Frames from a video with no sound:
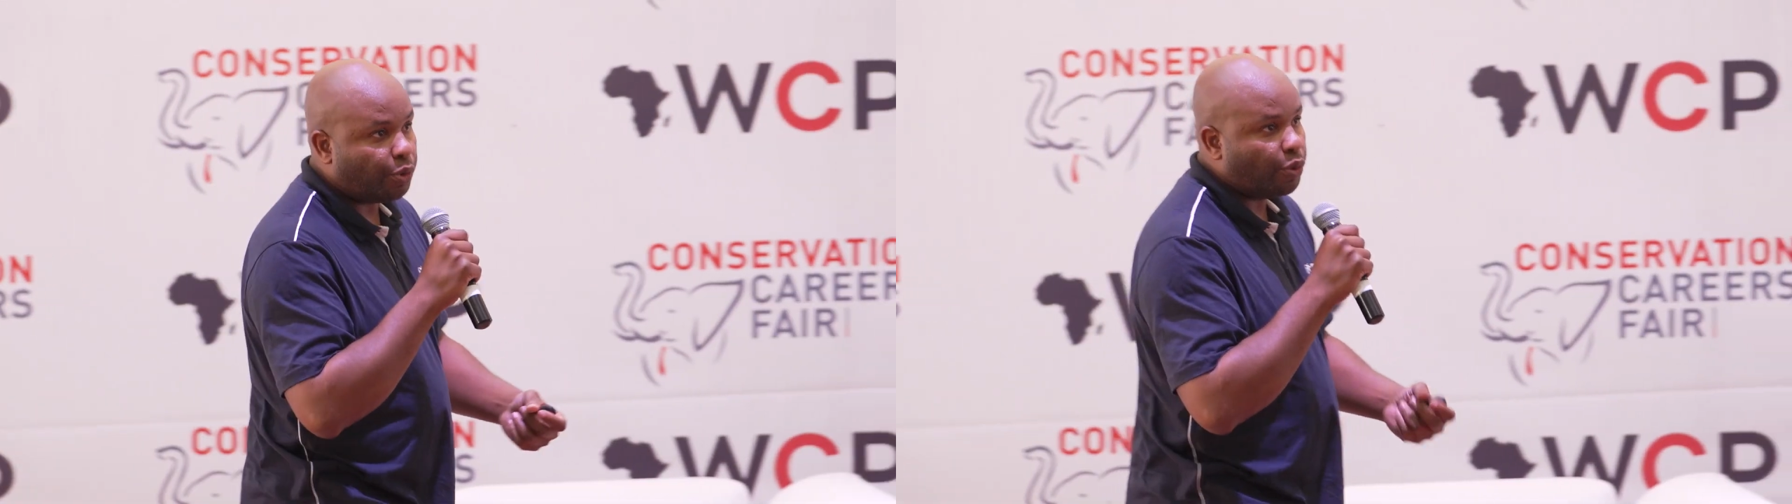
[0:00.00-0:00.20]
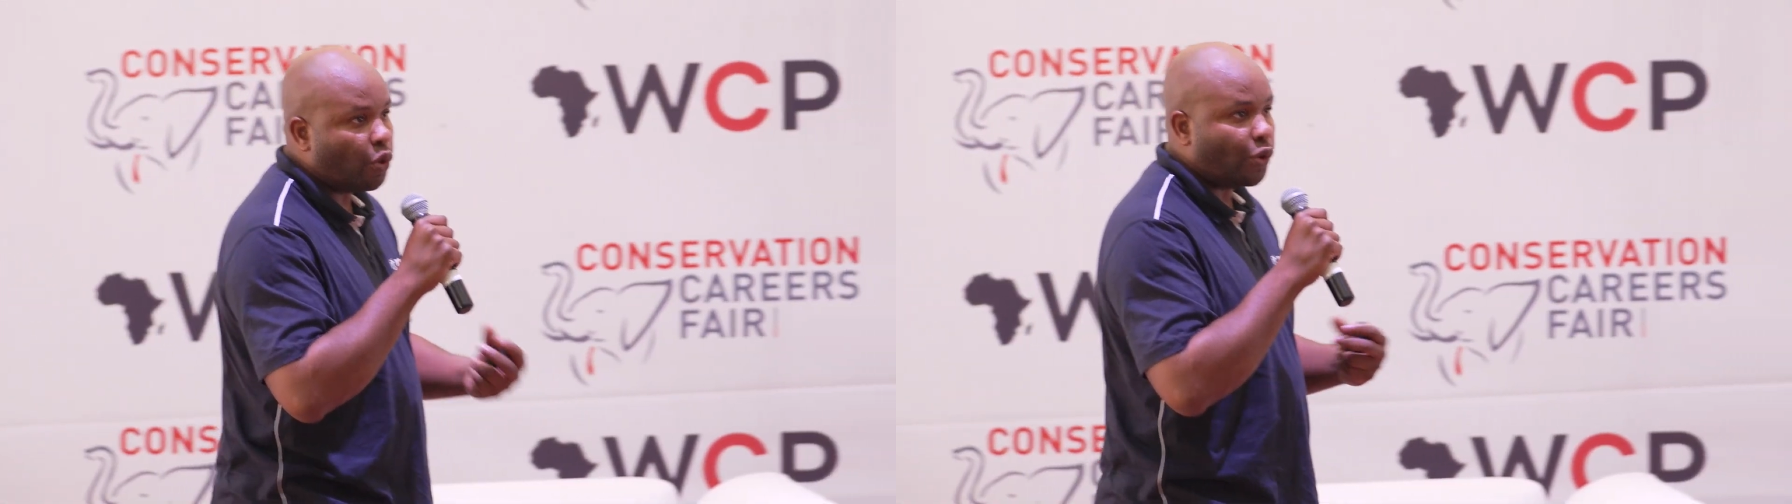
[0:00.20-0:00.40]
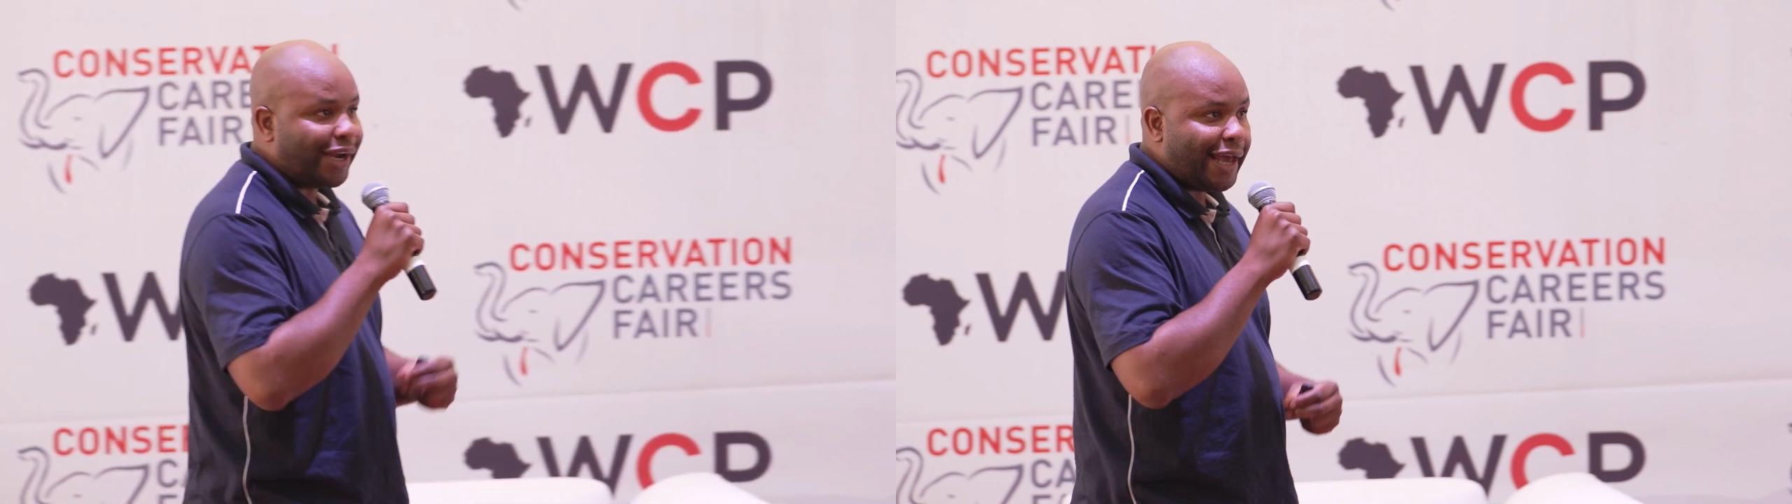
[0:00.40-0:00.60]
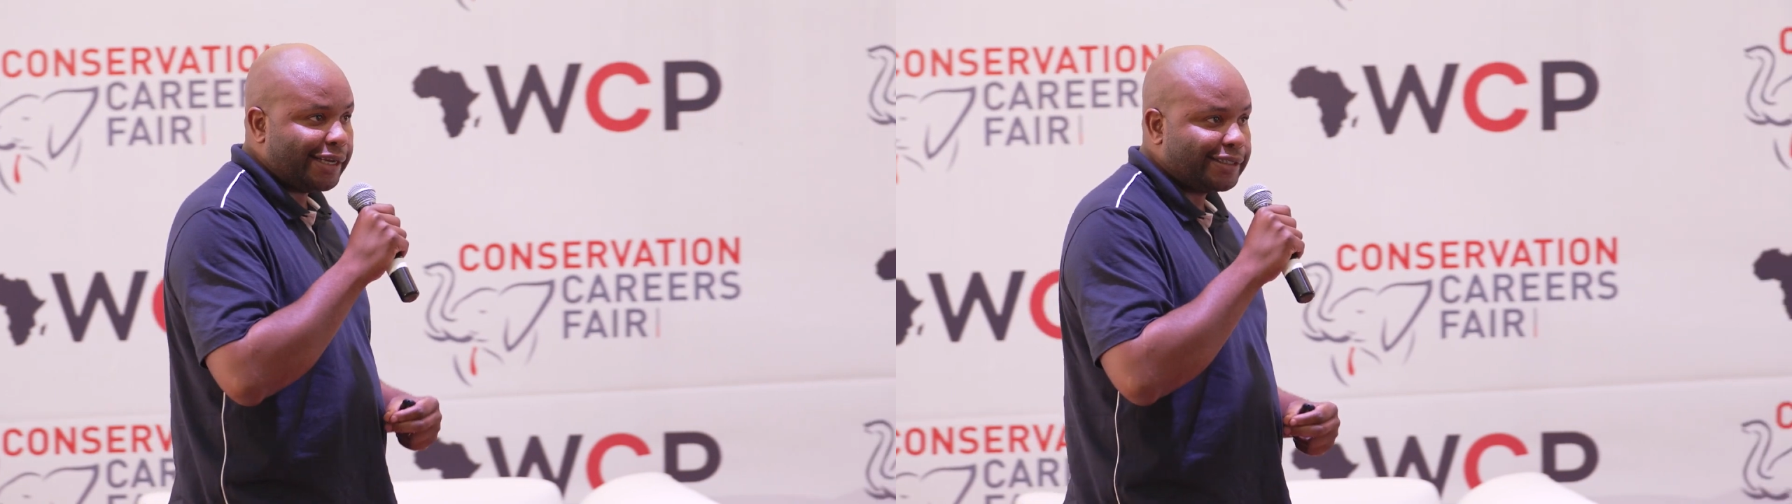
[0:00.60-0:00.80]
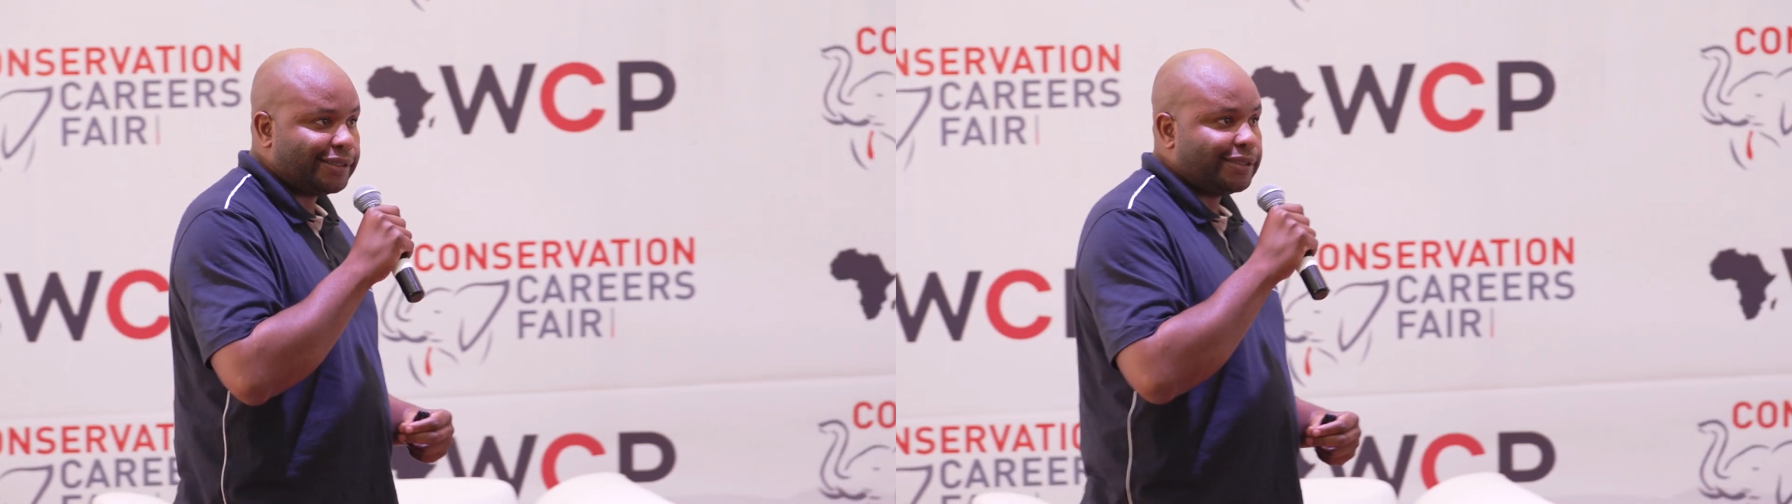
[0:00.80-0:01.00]
you be more
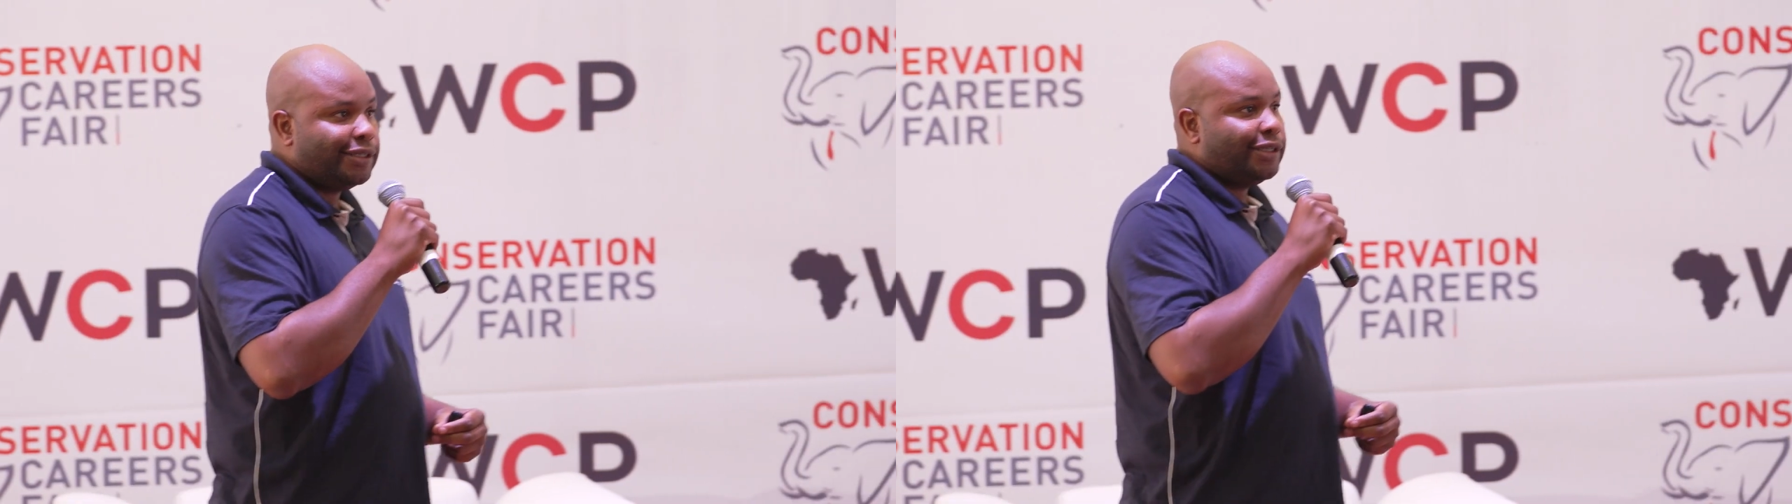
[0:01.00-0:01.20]
relaxed.